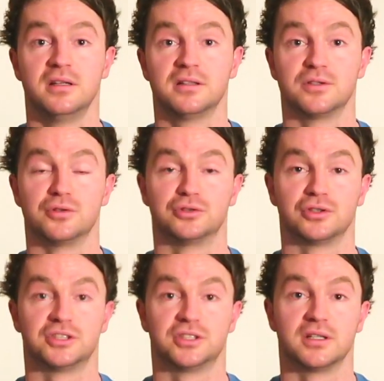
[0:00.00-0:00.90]
the
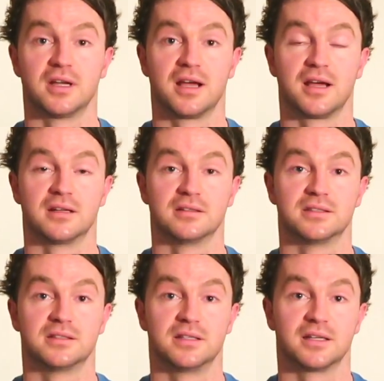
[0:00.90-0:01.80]
nutrition and
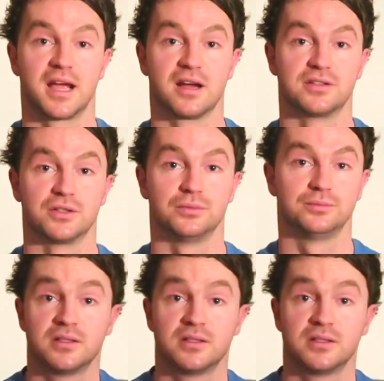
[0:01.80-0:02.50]
the cardio.